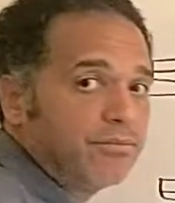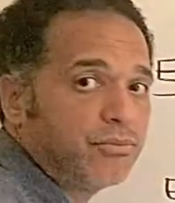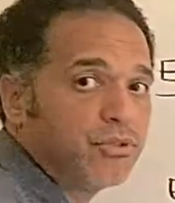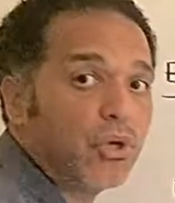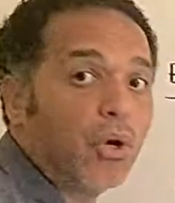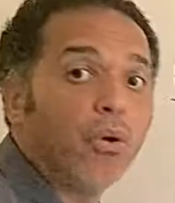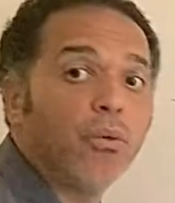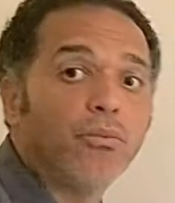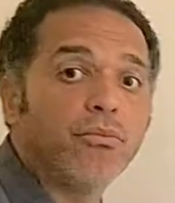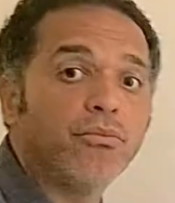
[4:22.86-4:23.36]

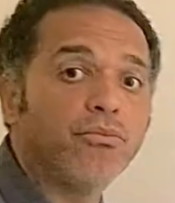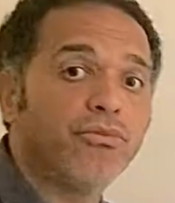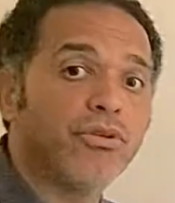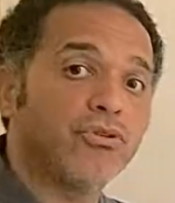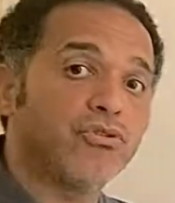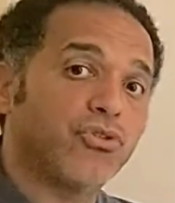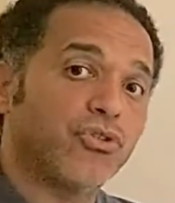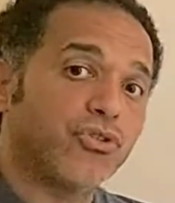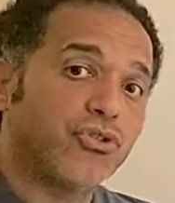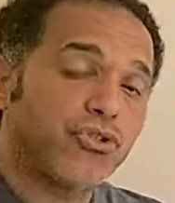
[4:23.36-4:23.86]
So
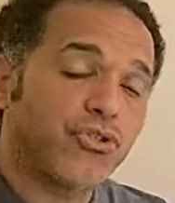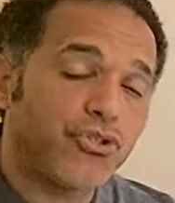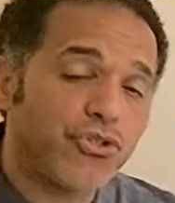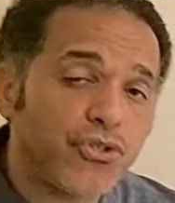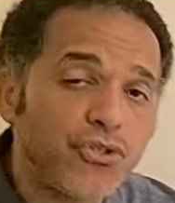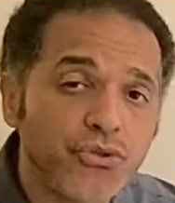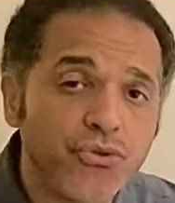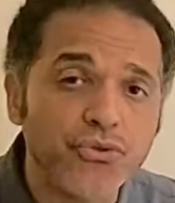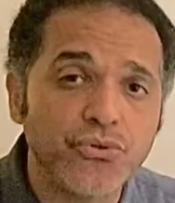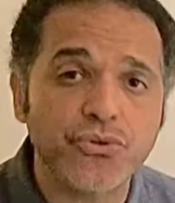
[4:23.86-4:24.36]
those are
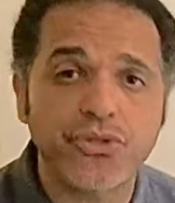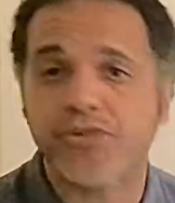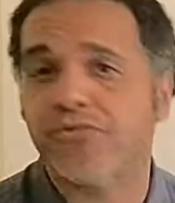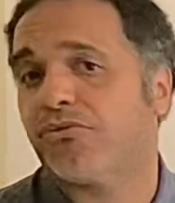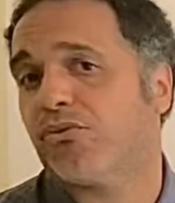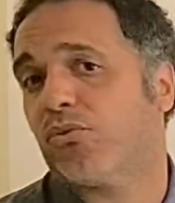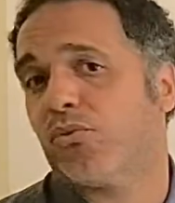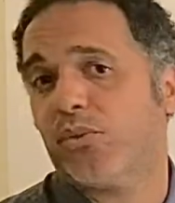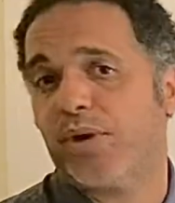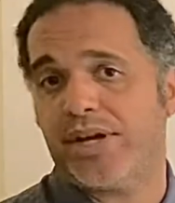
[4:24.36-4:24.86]
2
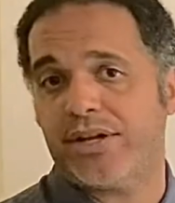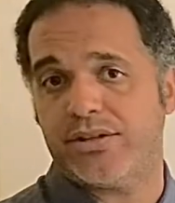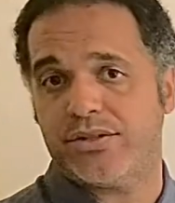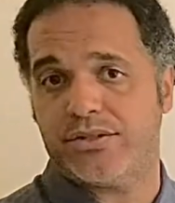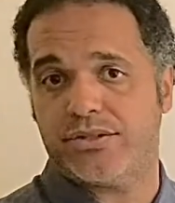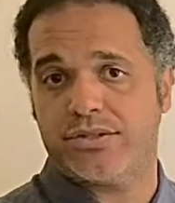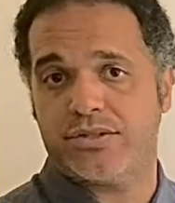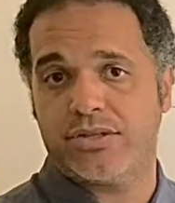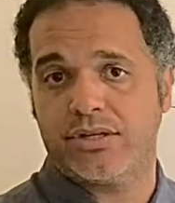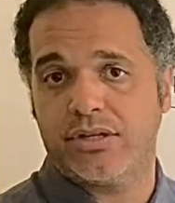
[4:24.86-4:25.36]
different
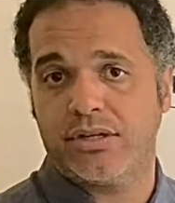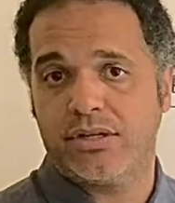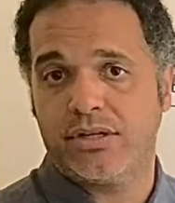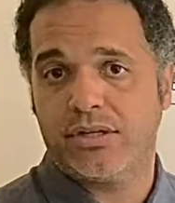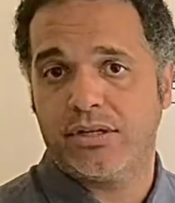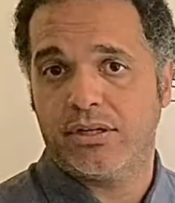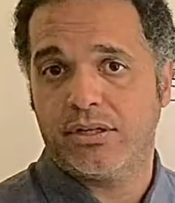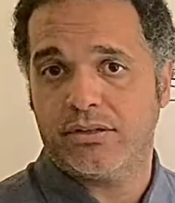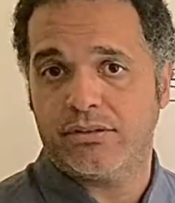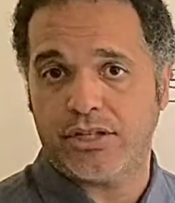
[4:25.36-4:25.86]
ways
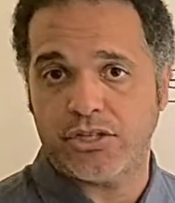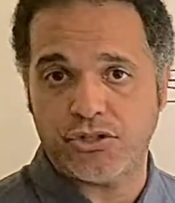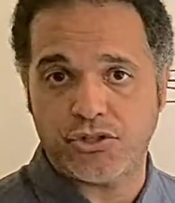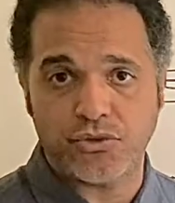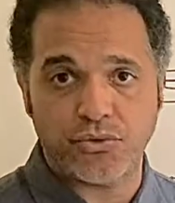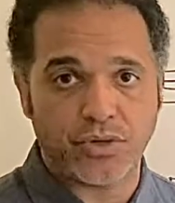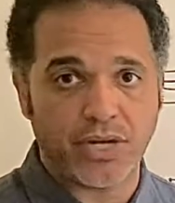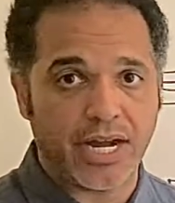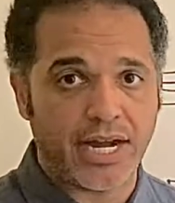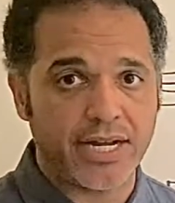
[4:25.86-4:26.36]
that
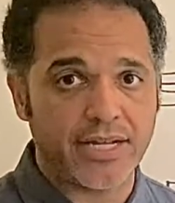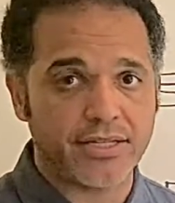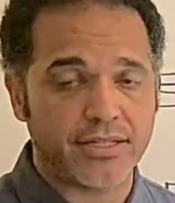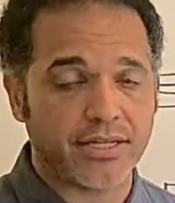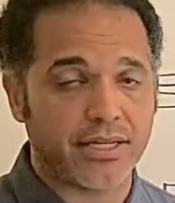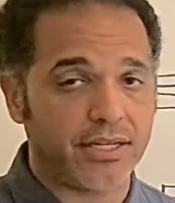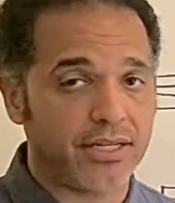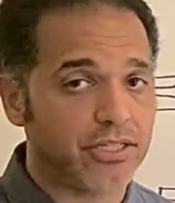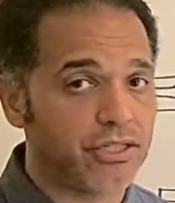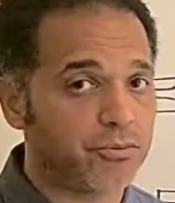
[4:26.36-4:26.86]
you guys
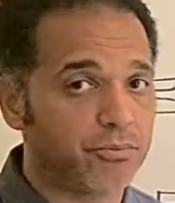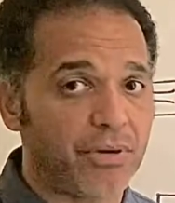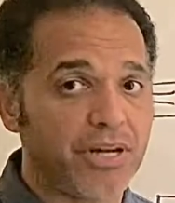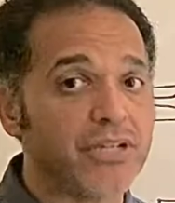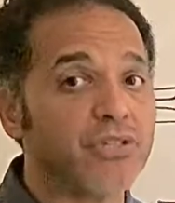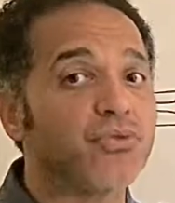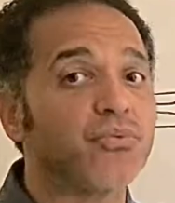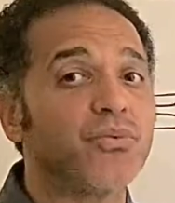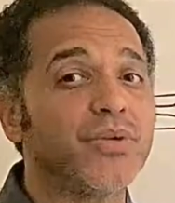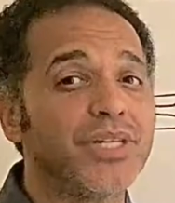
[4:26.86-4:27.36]
can
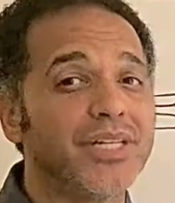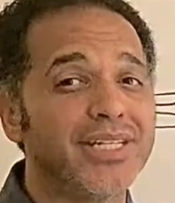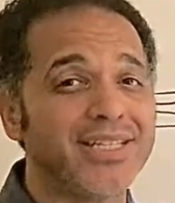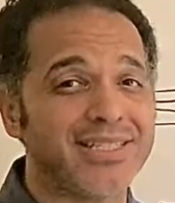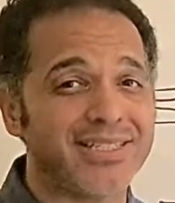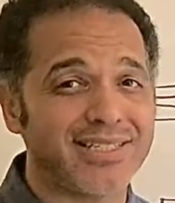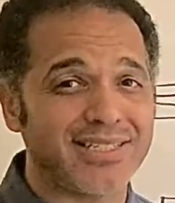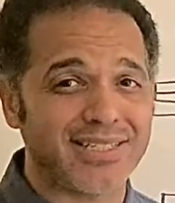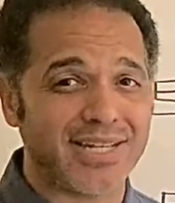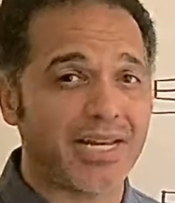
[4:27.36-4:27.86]
express really
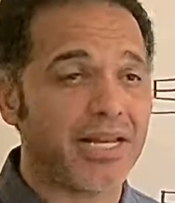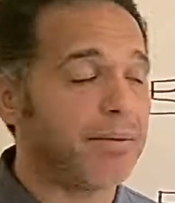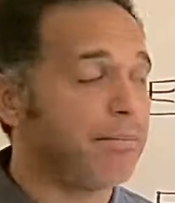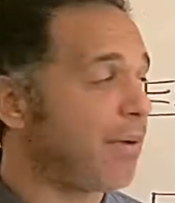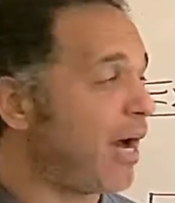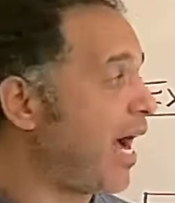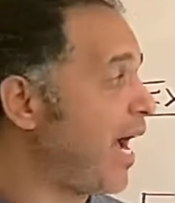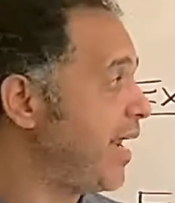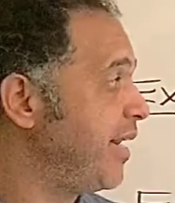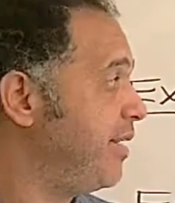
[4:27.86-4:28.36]
the same
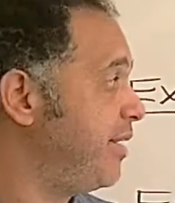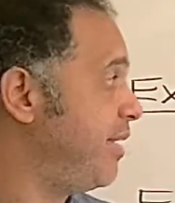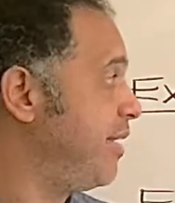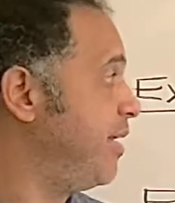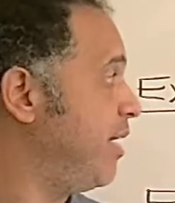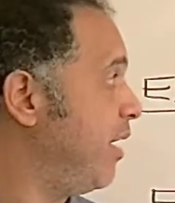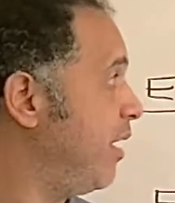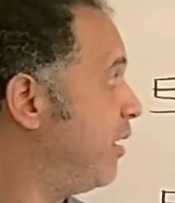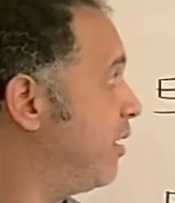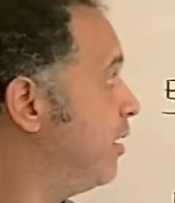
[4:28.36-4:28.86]

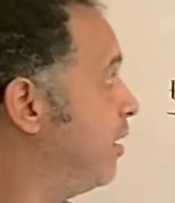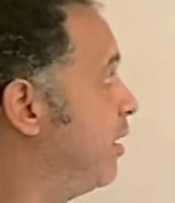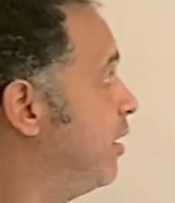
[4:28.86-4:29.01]
idea.